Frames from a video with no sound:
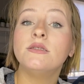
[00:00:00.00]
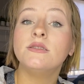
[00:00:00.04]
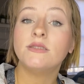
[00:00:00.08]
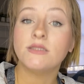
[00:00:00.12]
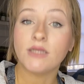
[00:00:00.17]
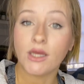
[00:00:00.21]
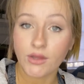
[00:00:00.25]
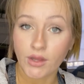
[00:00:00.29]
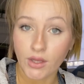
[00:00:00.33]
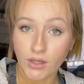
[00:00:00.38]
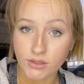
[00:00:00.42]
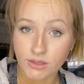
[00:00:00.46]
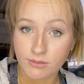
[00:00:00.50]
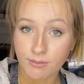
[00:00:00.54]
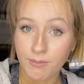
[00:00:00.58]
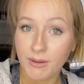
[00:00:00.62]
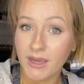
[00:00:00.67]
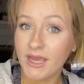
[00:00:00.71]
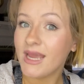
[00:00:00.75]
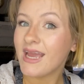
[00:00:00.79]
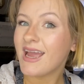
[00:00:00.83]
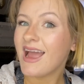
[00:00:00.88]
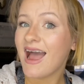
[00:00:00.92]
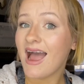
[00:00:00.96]
So those
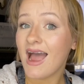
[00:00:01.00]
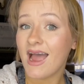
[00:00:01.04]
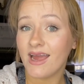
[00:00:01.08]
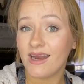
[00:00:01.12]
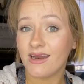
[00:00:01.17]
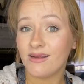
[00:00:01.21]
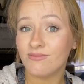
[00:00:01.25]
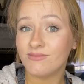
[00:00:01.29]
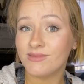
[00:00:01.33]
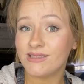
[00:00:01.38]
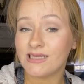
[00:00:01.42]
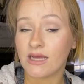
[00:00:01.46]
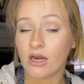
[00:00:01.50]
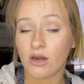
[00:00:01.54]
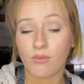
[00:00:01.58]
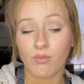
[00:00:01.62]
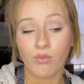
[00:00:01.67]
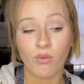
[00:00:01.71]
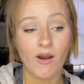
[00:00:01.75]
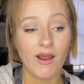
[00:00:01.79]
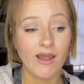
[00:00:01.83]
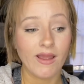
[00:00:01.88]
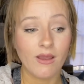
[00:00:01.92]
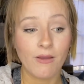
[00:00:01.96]
big items that are
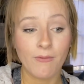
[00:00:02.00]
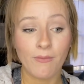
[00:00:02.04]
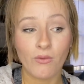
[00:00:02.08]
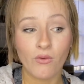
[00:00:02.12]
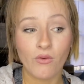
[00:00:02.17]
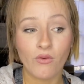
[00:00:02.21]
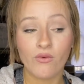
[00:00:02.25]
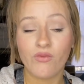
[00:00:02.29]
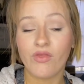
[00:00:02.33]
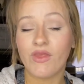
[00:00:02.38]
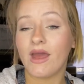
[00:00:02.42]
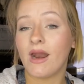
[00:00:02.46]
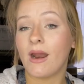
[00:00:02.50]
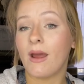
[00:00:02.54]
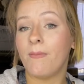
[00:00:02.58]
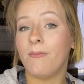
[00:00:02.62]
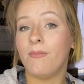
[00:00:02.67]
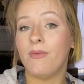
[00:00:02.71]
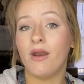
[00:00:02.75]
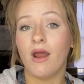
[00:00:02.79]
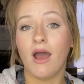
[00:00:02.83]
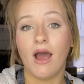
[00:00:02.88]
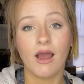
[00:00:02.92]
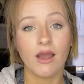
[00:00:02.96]
breakable that
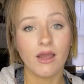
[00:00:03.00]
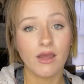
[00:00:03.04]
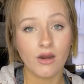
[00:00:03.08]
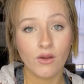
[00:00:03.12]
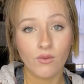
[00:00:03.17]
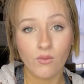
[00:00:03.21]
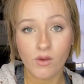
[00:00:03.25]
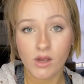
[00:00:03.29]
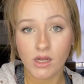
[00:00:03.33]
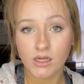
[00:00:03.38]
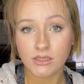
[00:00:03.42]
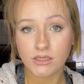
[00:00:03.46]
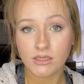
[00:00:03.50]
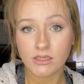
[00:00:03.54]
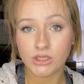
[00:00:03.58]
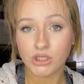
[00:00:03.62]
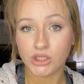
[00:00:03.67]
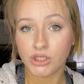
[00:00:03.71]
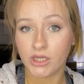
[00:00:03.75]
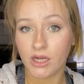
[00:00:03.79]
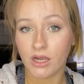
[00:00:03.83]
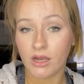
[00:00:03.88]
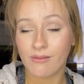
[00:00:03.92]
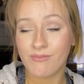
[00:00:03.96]
I'm not going to want to
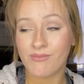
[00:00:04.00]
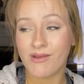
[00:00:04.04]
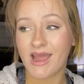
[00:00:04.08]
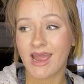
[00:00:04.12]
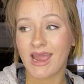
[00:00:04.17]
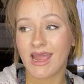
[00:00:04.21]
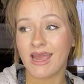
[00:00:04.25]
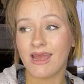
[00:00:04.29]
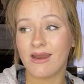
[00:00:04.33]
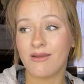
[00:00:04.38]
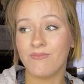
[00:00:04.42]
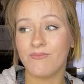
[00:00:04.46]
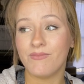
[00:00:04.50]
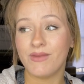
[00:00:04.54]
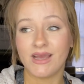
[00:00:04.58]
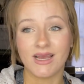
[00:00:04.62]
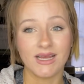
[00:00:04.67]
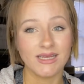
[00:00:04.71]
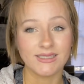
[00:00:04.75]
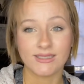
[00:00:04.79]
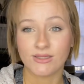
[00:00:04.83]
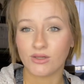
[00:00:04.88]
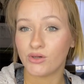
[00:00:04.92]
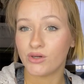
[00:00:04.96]
ship, and
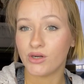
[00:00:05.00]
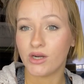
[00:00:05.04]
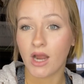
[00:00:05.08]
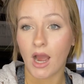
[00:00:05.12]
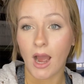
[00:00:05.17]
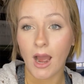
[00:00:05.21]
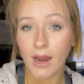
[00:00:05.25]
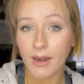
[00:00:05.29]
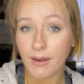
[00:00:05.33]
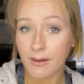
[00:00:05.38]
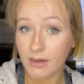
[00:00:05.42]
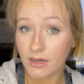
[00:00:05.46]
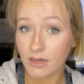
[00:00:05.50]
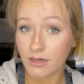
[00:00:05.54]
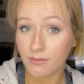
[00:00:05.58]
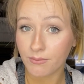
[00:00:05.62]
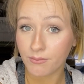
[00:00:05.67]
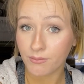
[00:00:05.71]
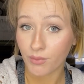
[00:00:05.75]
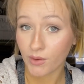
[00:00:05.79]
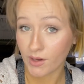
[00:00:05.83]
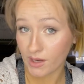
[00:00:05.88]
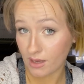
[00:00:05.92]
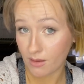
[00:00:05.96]
because they're not
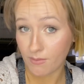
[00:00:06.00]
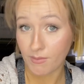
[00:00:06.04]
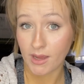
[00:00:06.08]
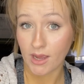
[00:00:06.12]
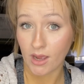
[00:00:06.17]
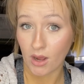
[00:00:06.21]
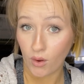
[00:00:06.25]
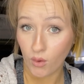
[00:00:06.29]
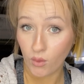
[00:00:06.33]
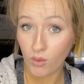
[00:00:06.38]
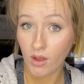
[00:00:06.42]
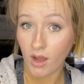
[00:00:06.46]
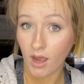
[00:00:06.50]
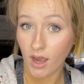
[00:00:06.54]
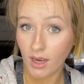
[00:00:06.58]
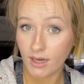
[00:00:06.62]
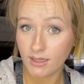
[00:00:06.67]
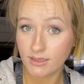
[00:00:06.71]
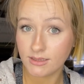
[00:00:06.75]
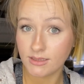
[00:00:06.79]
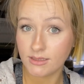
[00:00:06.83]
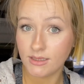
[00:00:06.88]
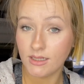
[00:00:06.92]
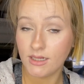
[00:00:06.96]
bringing me a whole
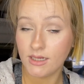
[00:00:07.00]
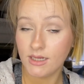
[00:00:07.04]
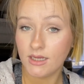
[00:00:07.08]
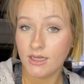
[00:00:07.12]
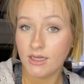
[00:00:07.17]
lot,